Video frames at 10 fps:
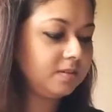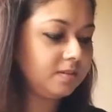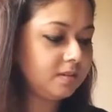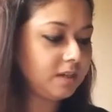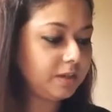
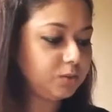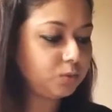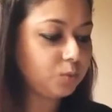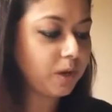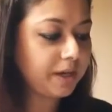I don't know
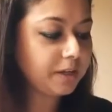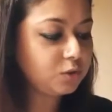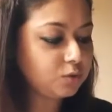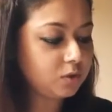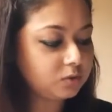why I
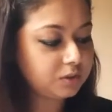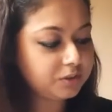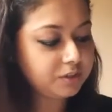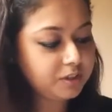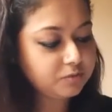took out the
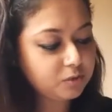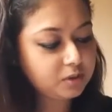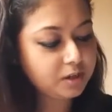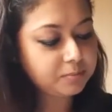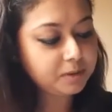green for the
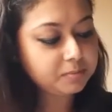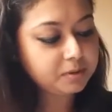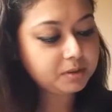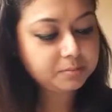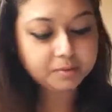
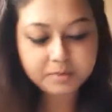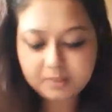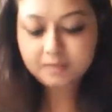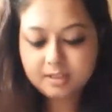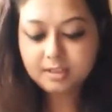hummingbird. Maybe I've
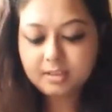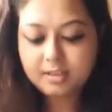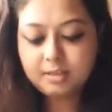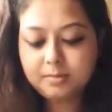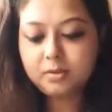seen a
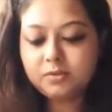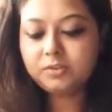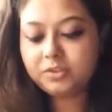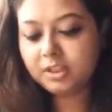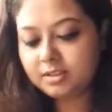little bit of
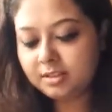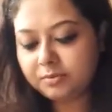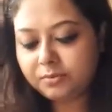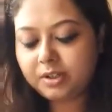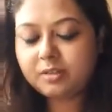green
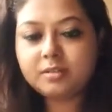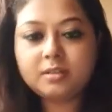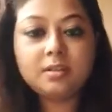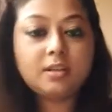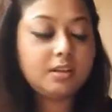somewhere
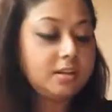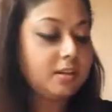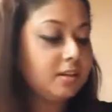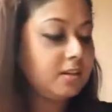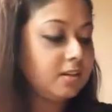
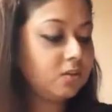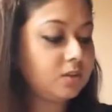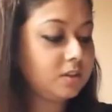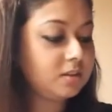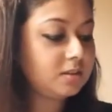on
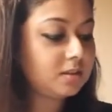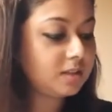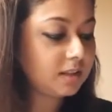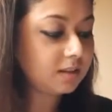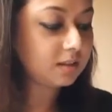it,
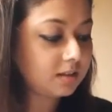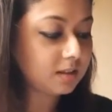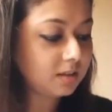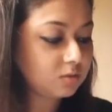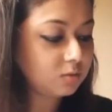and then I
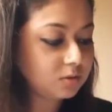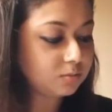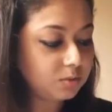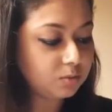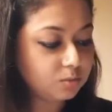use the
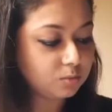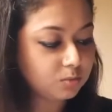blue.